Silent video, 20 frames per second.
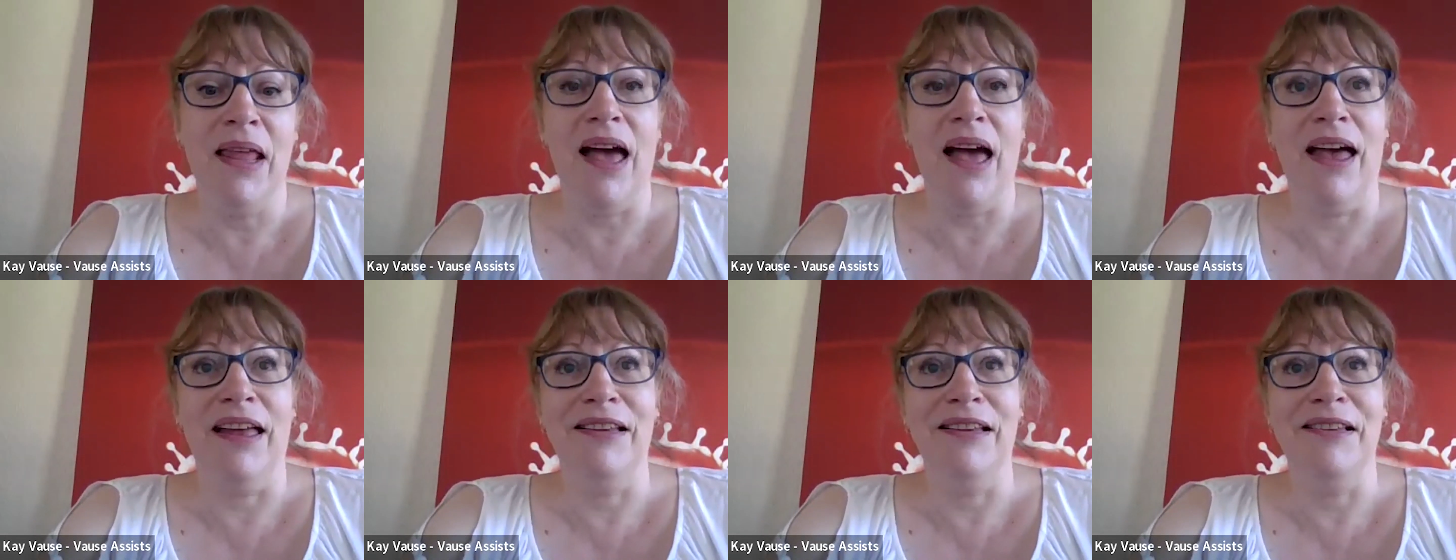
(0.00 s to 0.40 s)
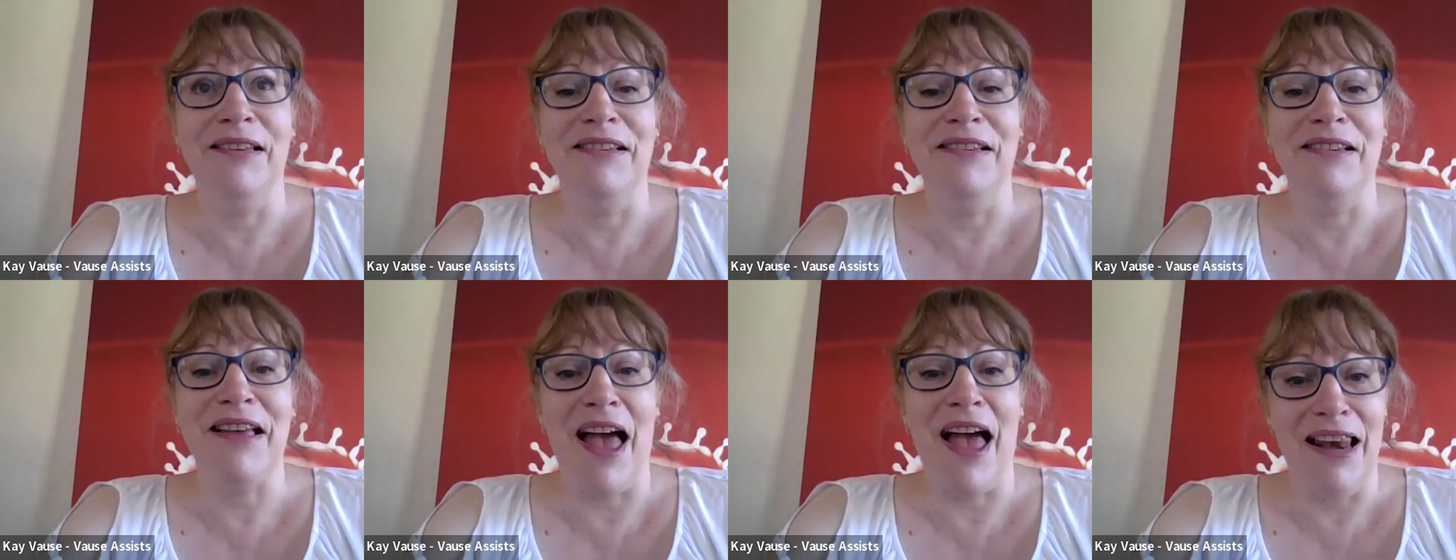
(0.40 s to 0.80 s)

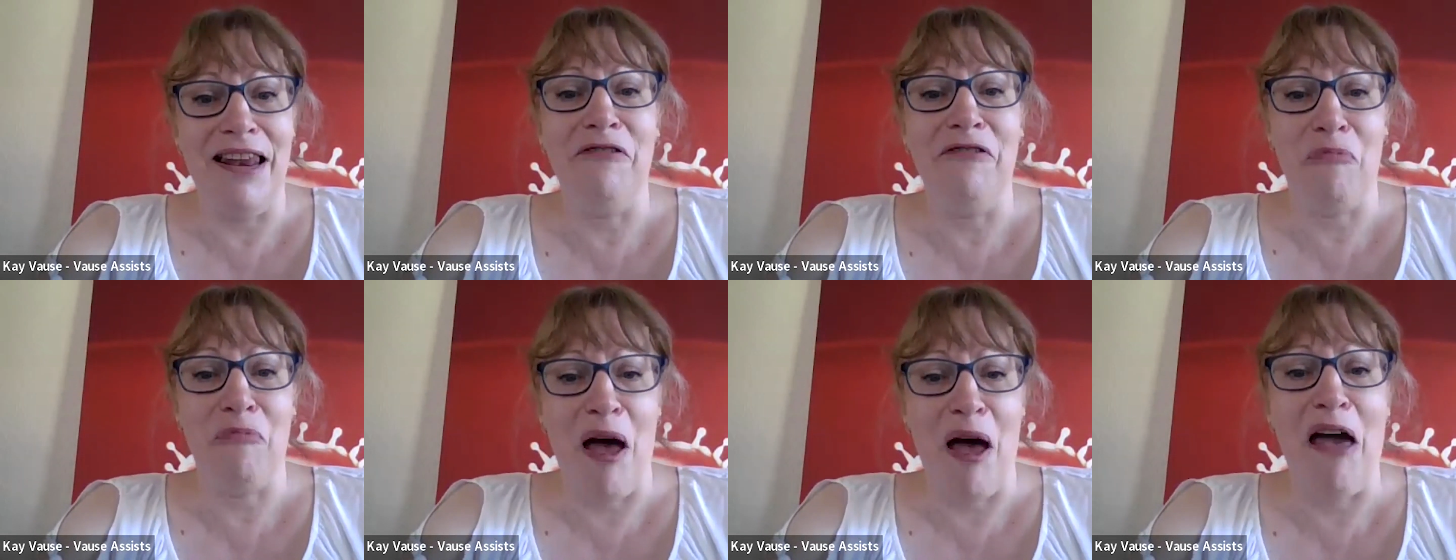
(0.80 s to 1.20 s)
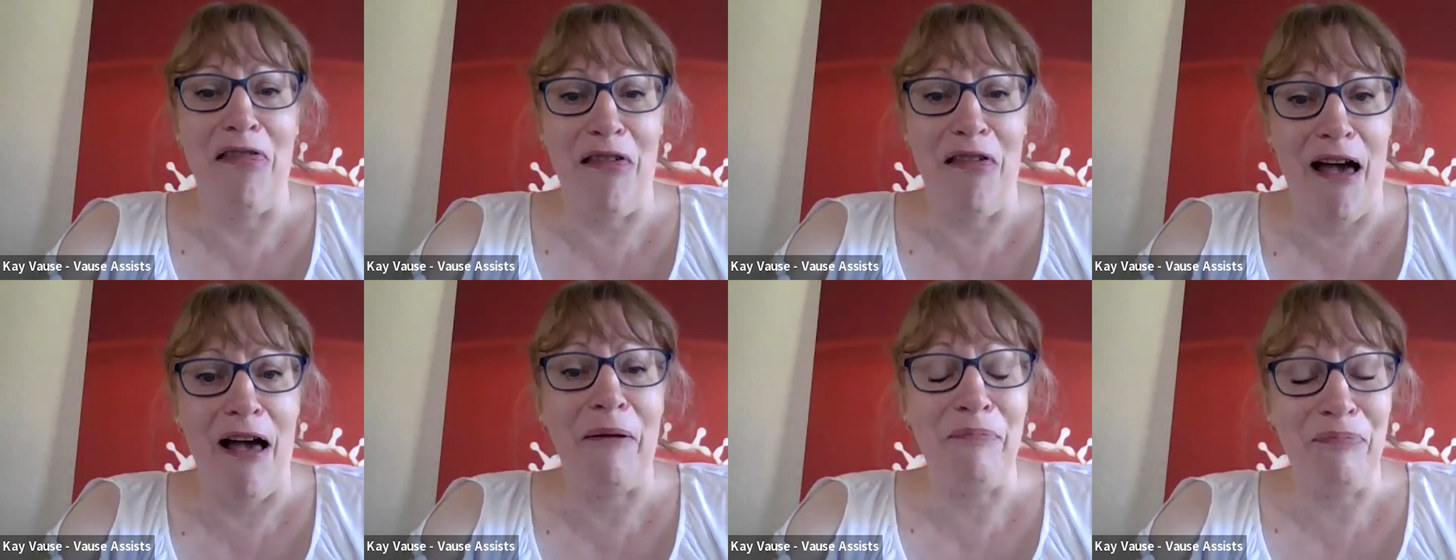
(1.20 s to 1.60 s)
And I live by
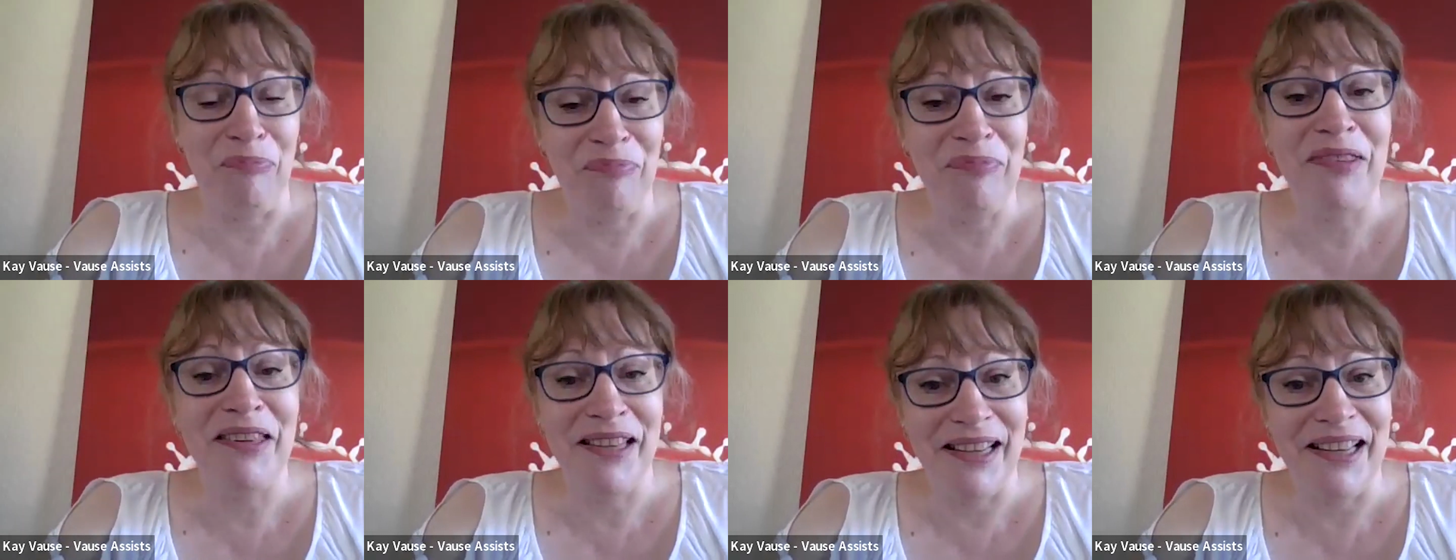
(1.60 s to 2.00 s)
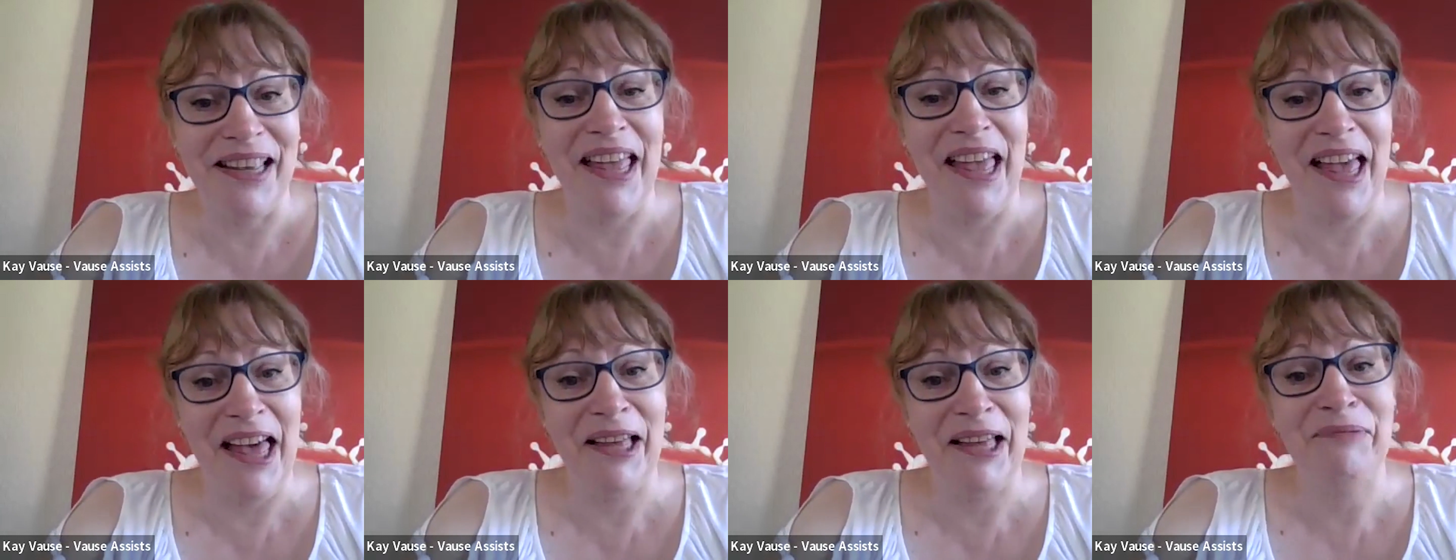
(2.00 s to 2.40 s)
that.
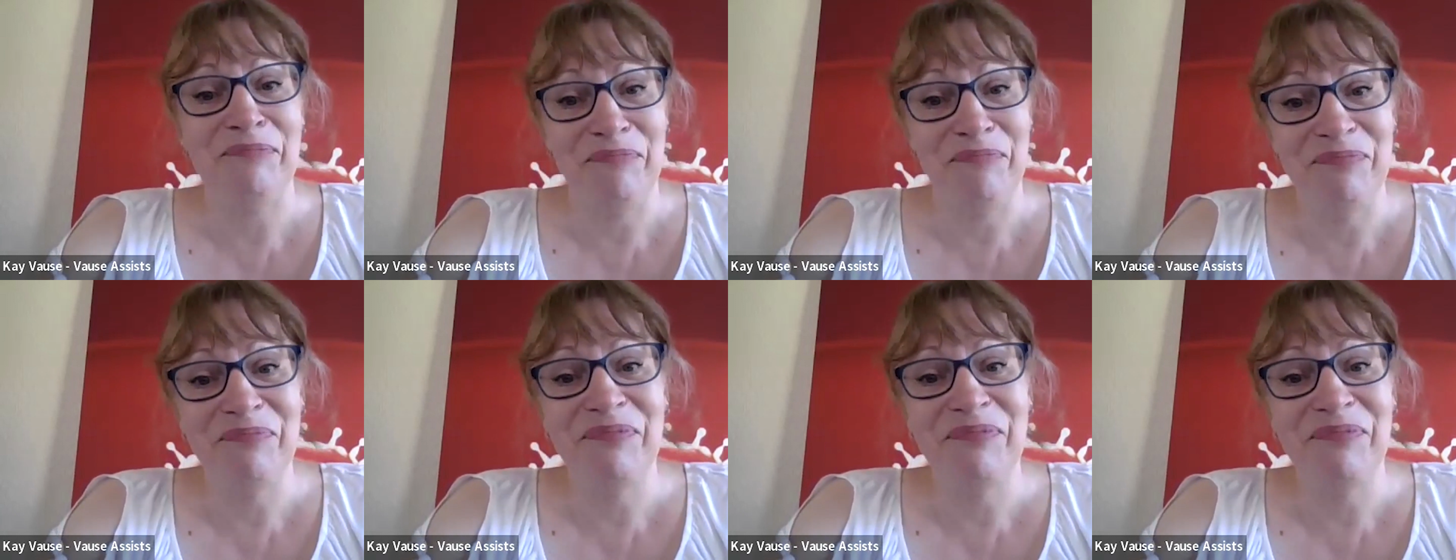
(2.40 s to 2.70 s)
Yeah.